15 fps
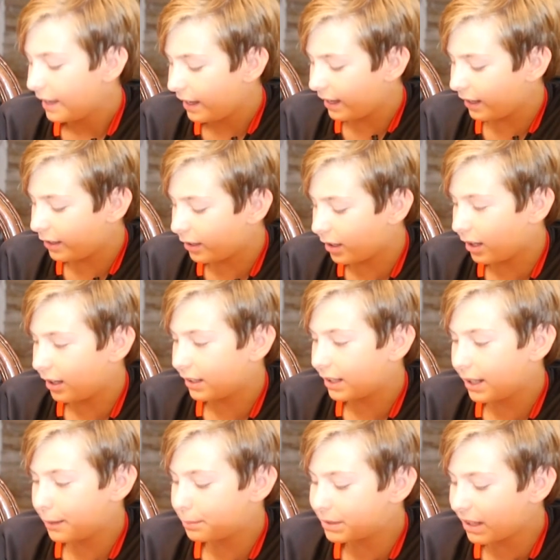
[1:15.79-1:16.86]
It uh,
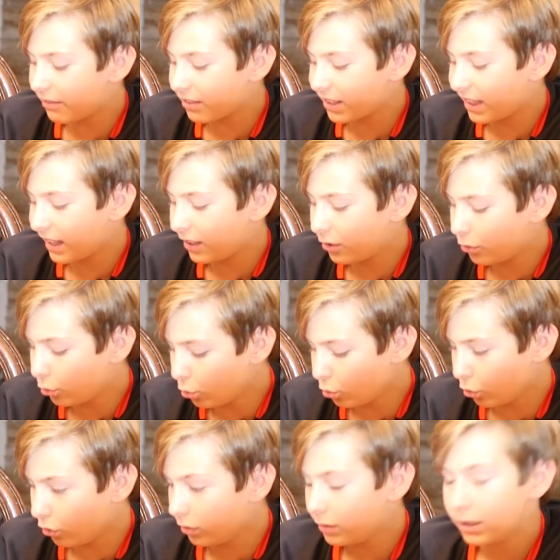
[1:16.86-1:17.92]
keeps everything
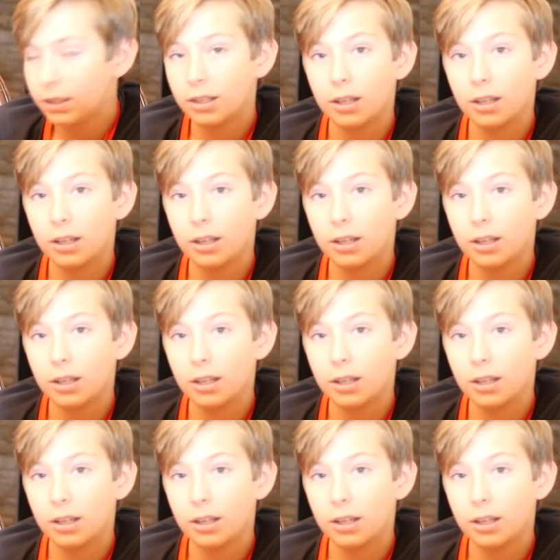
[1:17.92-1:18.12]
cool